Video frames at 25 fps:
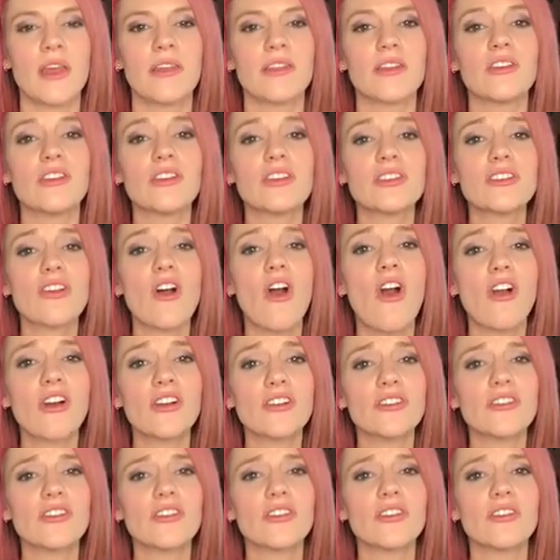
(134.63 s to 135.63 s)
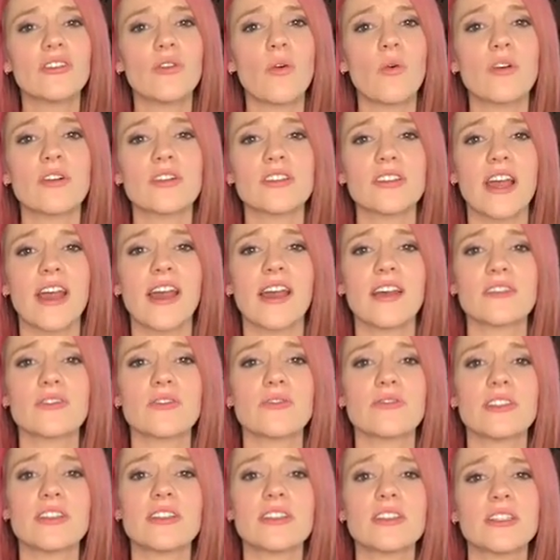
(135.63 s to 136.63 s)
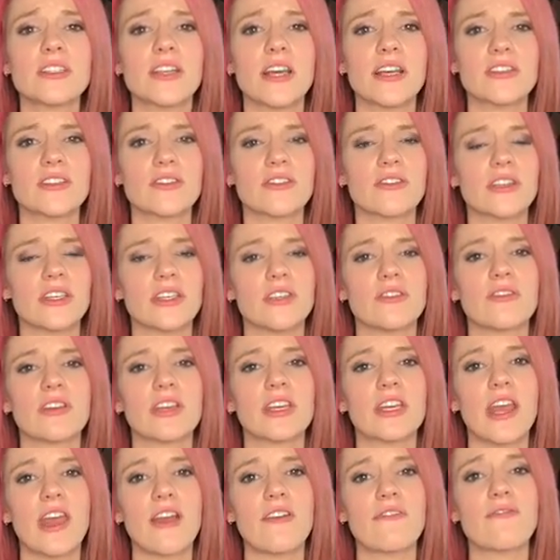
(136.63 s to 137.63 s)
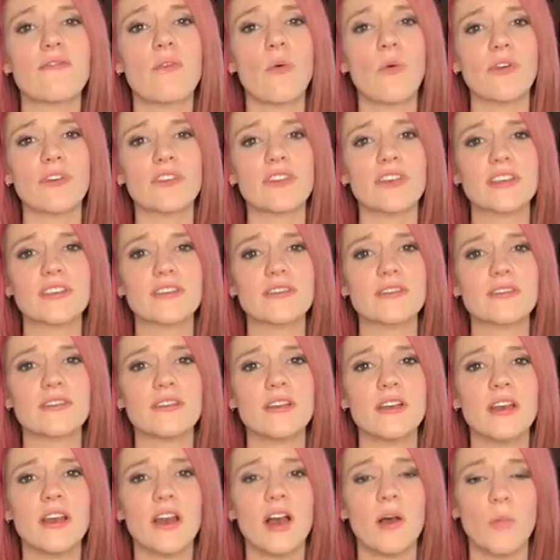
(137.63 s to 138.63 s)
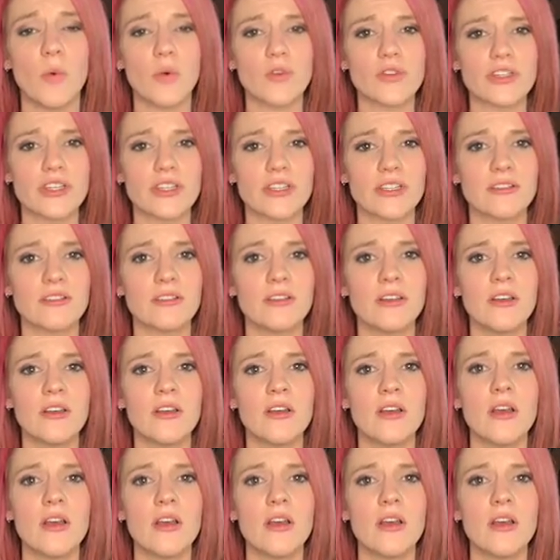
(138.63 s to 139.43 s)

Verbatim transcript: There is a hardener or diazo sensitizer that you can get for this emulsion.